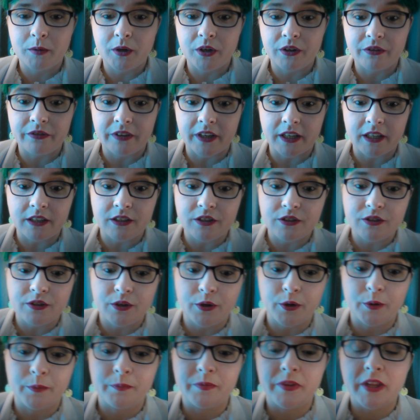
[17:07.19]
Perfect.
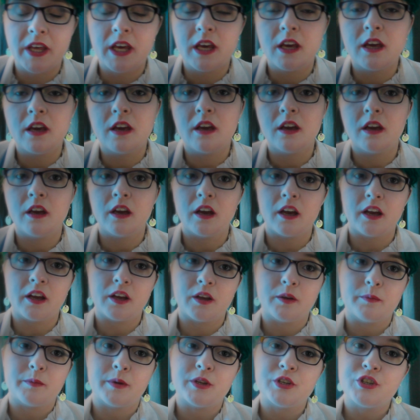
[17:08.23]
So
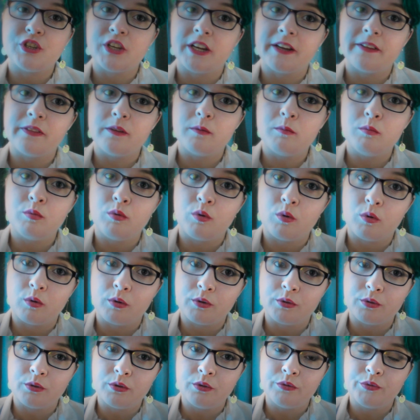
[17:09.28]
um, check the
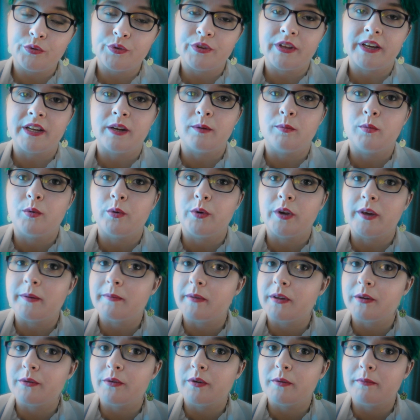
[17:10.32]
portal for that
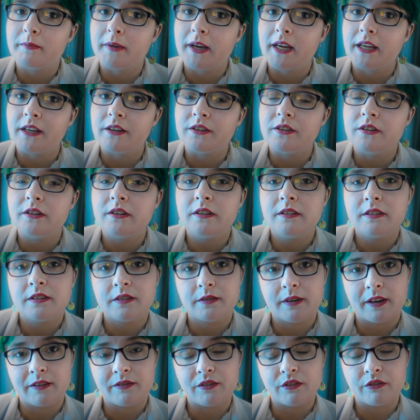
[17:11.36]
appointment reminder
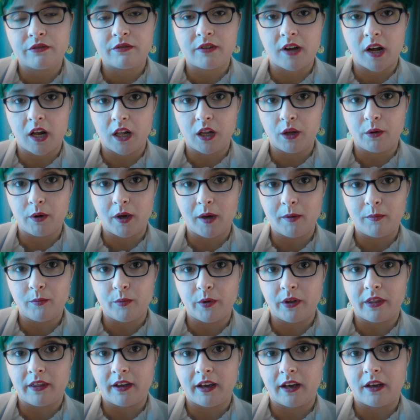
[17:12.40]
to have a follow
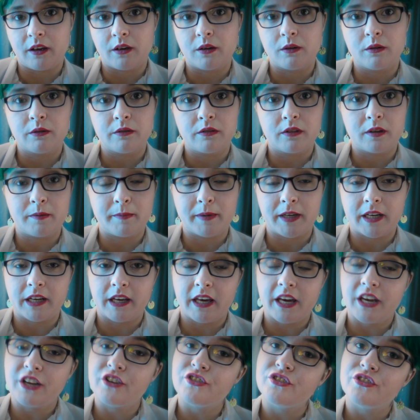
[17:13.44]
up with how the
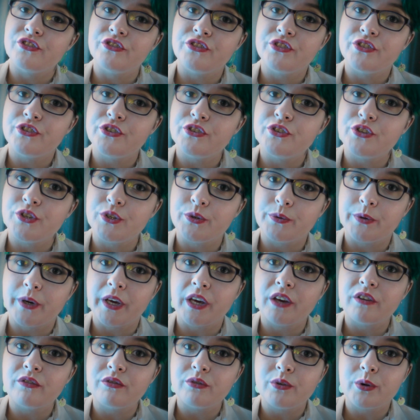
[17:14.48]
medications are
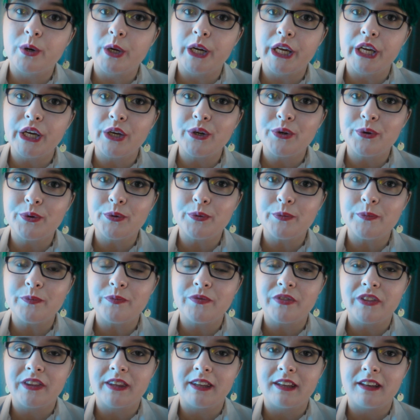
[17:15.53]
doing for you.
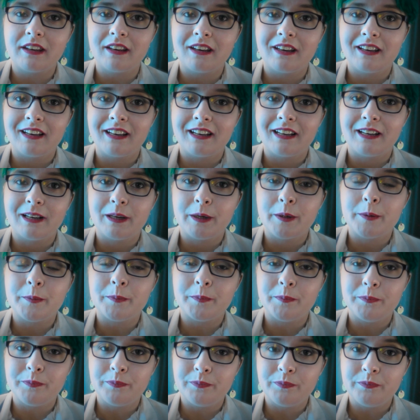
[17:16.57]

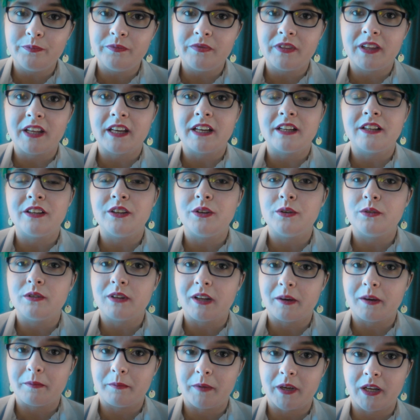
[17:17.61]
Mm -hmm. And you
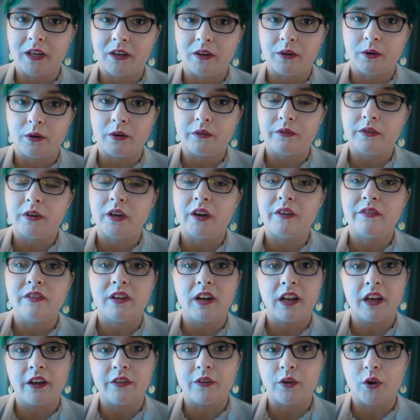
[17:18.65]
let me know if you have
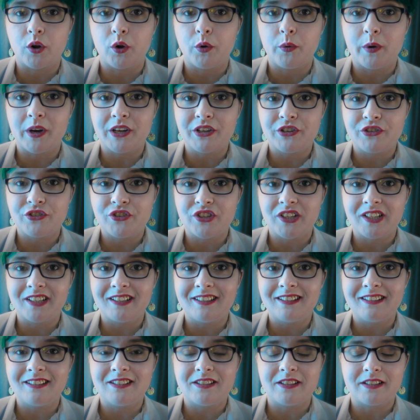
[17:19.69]
any other
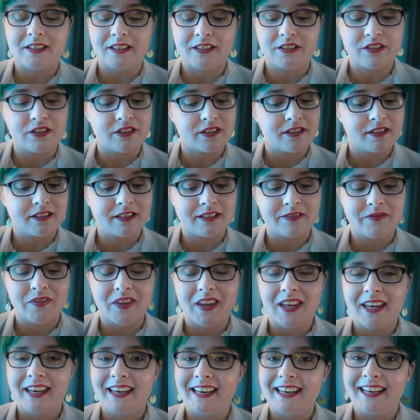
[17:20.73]
questions. You can just
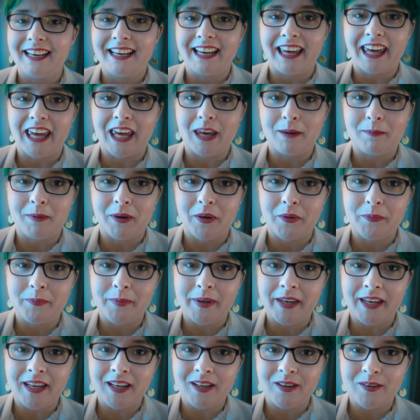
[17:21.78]
email
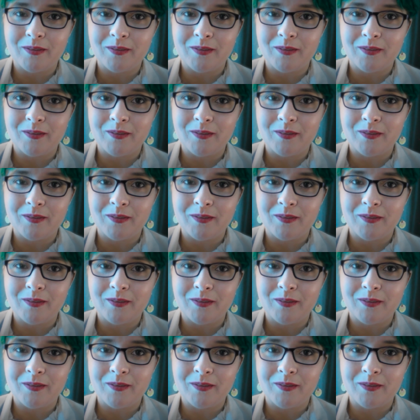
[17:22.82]
me.